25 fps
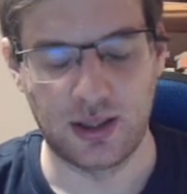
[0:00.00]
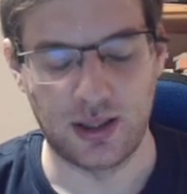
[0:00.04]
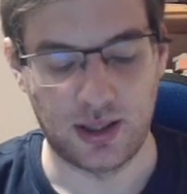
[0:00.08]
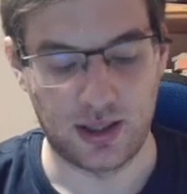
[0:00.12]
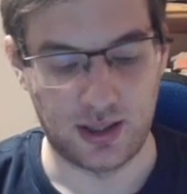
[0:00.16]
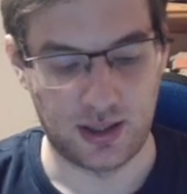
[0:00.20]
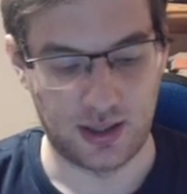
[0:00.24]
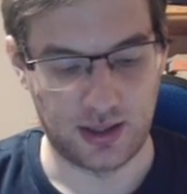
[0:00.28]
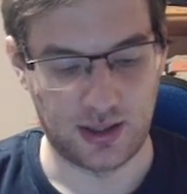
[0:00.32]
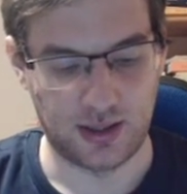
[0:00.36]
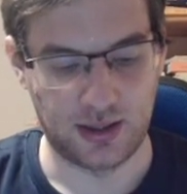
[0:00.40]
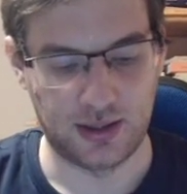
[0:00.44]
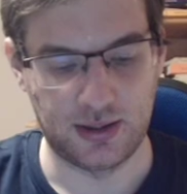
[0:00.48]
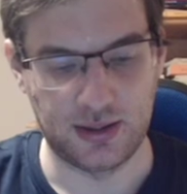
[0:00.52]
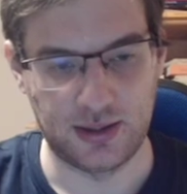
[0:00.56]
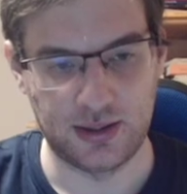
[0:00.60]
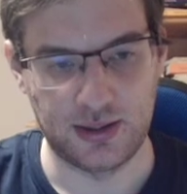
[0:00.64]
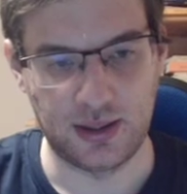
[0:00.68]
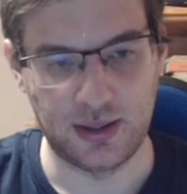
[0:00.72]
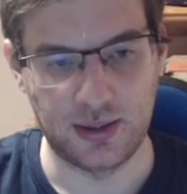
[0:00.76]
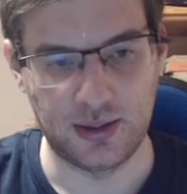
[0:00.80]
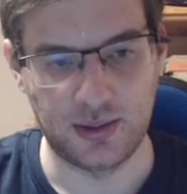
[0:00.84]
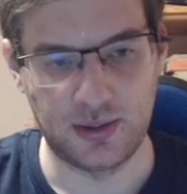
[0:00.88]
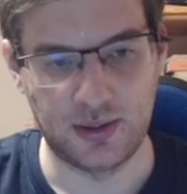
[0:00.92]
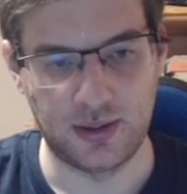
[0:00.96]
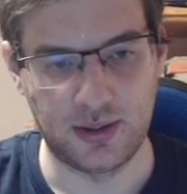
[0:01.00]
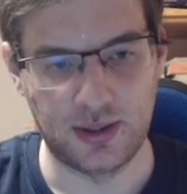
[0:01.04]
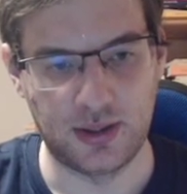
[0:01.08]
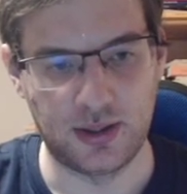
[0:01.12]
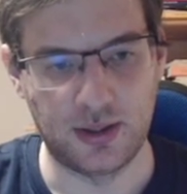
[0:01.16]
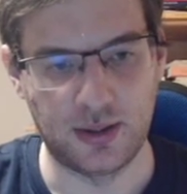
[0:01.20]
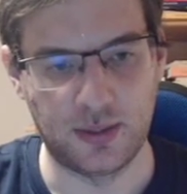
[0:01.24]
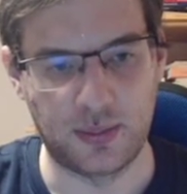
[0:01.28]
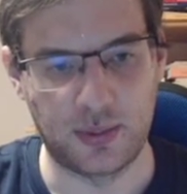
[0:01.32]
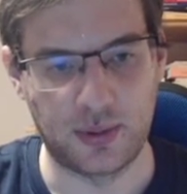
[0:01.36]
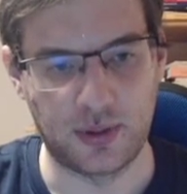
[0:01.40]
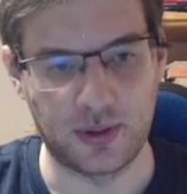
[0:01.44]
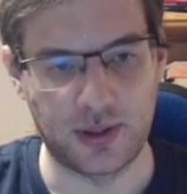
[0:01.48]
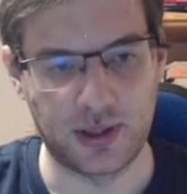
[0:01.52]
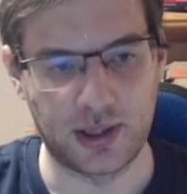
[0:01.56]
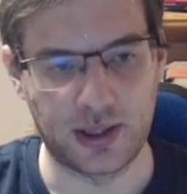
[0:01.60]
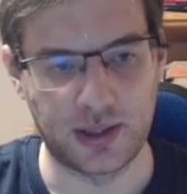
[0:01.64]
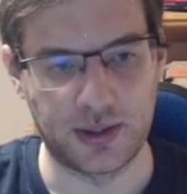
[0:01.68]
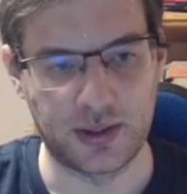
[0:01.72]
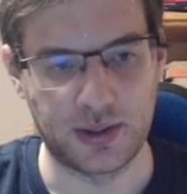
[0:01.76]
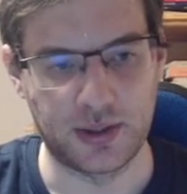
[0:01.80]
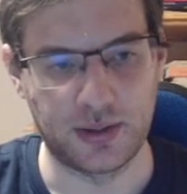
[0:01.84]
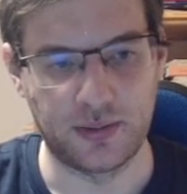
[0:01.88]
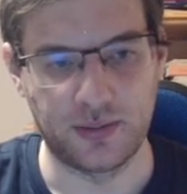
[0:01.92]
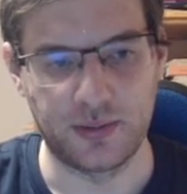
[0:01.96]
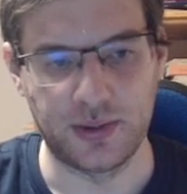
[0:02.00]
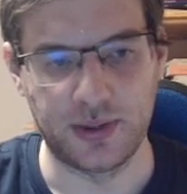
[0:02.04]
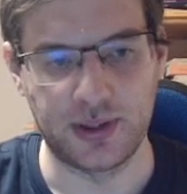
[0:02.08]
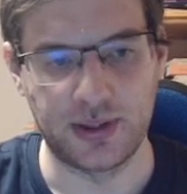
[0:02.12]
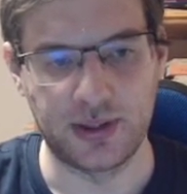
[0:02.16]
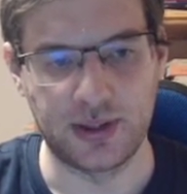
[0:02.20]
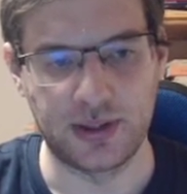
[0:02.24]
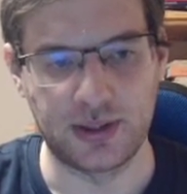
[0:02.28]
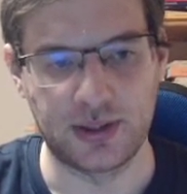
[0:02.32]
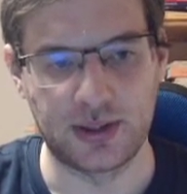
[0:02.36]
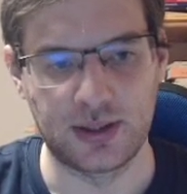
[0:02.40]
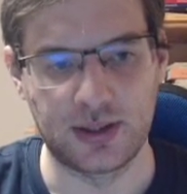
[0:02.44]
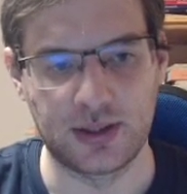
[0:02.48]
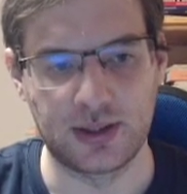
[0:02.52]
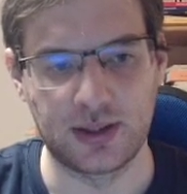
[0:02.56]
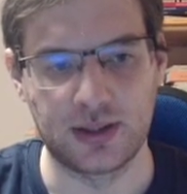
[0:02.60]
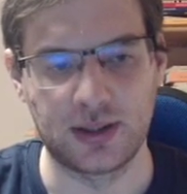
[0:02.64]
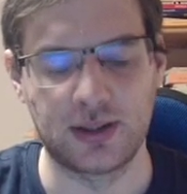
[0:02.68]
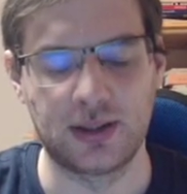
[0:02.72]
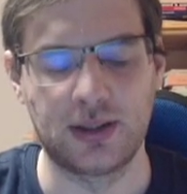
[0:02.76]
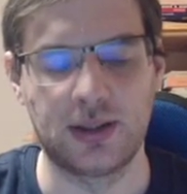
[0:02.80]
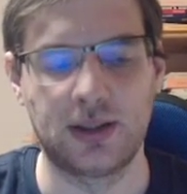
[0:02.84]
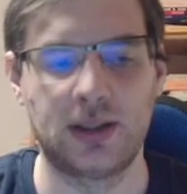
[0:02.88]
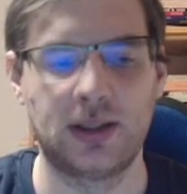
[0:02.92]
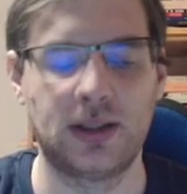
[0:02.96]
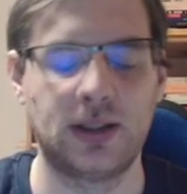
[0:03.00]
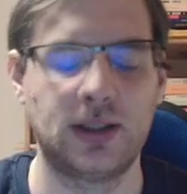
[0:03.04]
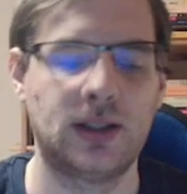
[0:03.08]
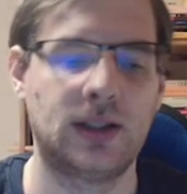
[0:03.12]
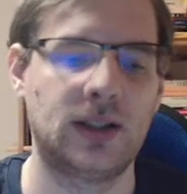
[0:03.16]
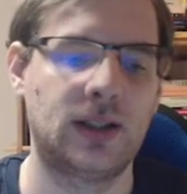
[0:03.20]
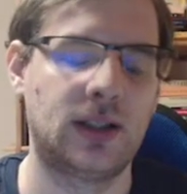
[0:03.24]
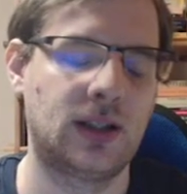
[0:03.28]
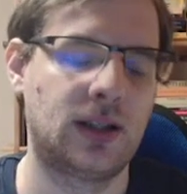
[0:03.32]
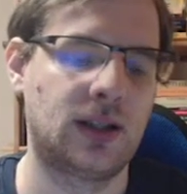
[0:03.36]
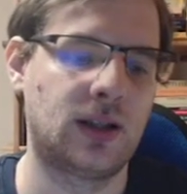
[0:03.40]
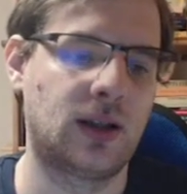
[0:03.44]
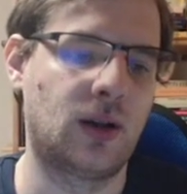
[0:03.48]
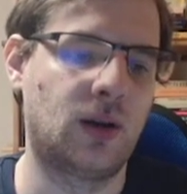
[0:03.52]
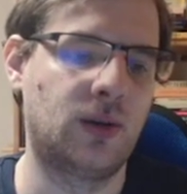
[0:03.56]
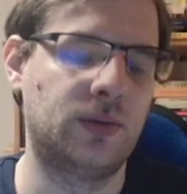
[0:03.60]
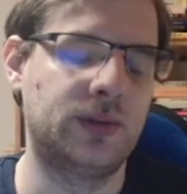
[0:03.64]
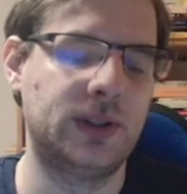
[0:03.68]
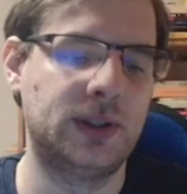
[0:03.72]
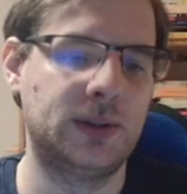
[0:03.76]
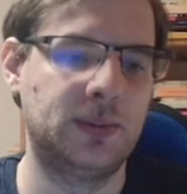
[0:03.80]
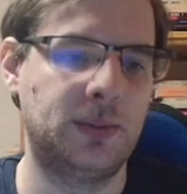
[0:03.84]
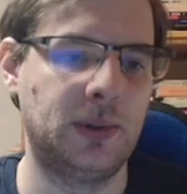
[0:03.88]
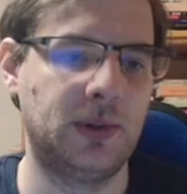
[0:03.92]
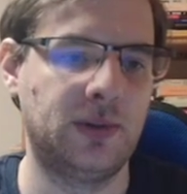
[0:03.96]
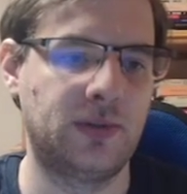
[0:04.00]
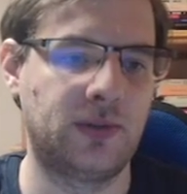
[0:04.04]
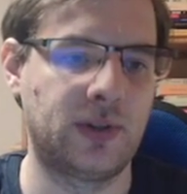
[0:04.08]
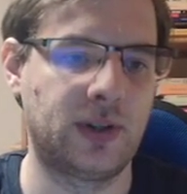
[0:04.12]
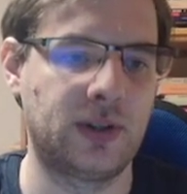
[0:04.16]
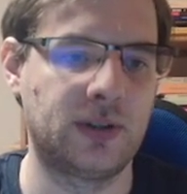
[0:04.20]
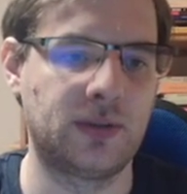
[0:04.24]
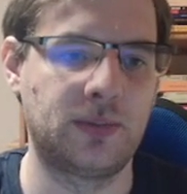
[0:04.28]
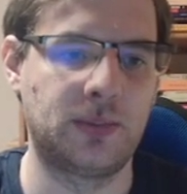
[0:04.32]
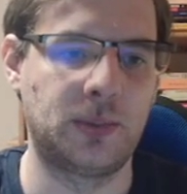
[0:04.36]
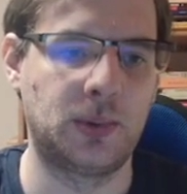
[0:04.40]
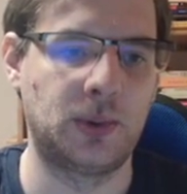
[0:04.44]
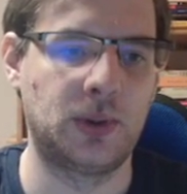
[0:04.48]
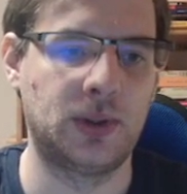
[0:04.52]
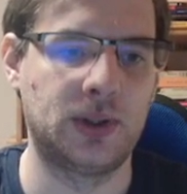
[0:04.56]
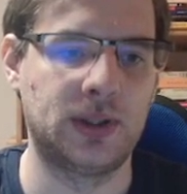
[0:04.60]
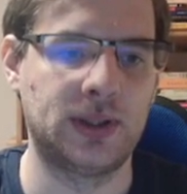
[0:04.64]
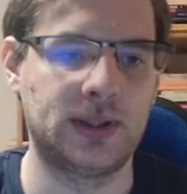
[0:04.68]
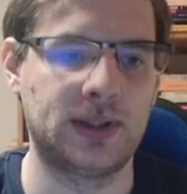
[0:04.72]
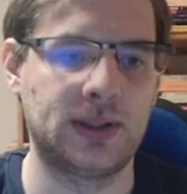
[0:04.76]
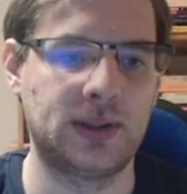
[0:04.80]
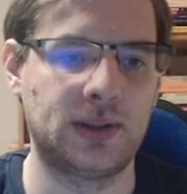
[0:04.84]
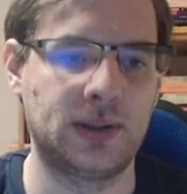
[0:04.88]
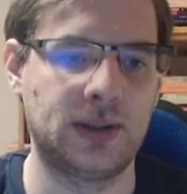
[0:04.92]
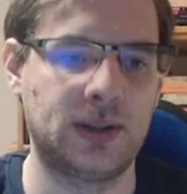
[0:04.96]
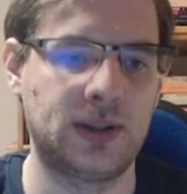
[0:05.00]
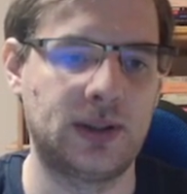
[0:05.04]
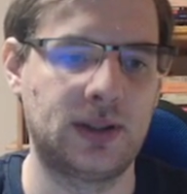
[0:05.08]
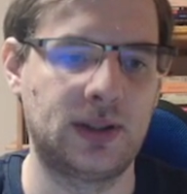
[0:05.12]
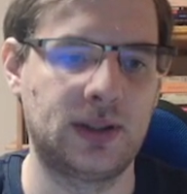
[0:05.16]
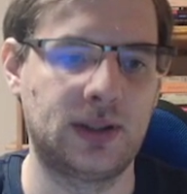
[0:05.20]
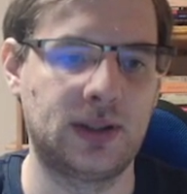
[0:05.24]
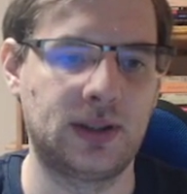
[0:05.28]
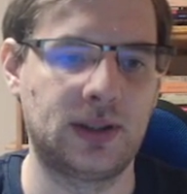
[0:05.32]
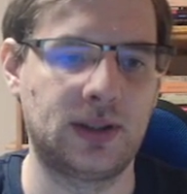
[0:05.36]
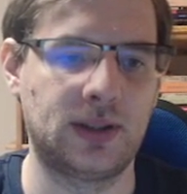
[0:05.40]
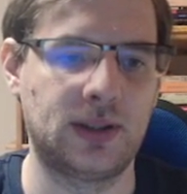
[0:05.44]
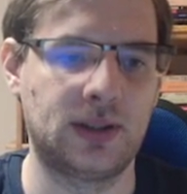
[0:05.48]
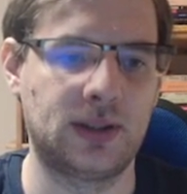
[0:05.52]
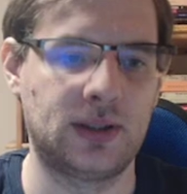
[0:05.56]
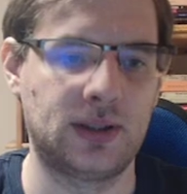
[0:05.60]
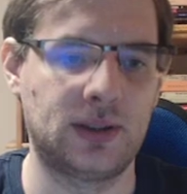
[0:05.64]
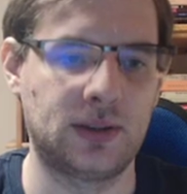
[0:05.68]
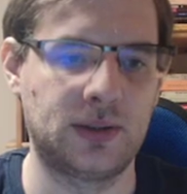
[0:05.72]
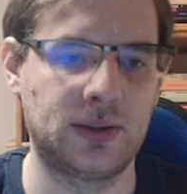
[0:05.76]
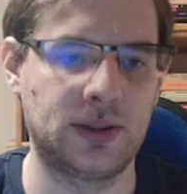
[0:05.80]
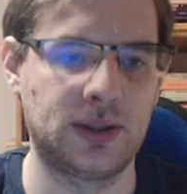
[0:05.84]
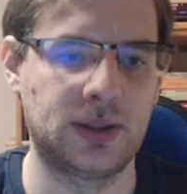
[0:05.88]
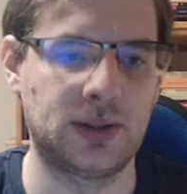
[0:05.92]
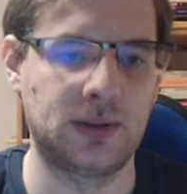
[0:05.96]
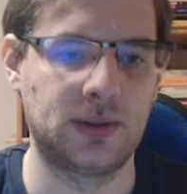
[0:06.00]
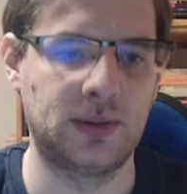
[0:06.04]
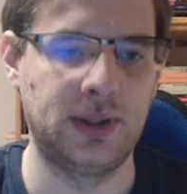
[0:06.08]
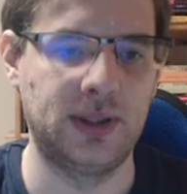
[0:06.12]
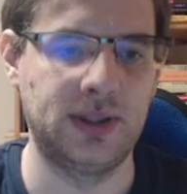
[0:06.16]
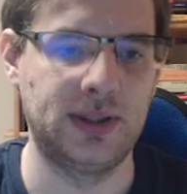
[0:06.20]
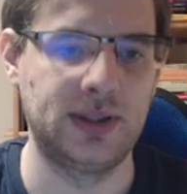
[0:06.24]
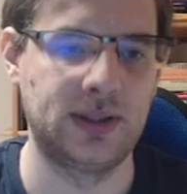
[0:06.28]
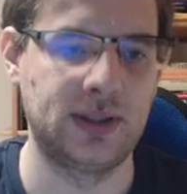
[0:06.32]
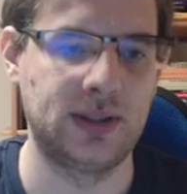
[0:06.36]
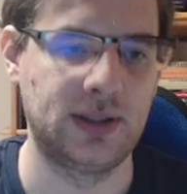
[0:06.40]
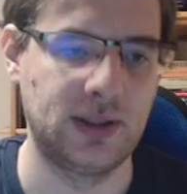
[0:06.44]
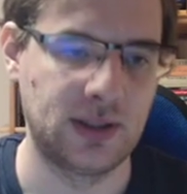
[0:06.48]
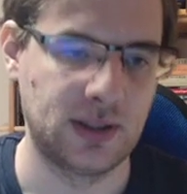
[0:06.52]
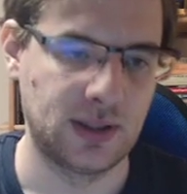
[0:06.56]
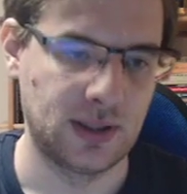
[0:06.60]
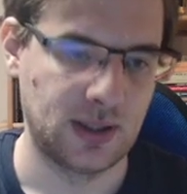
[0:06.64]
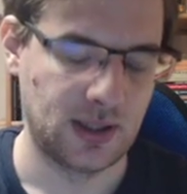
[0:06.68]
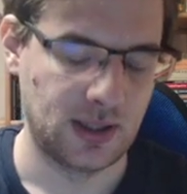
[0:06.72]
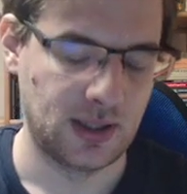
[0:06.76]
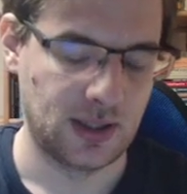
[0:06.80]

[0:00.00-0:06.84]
And suddenly the protection of this b5 pawn is not so easy.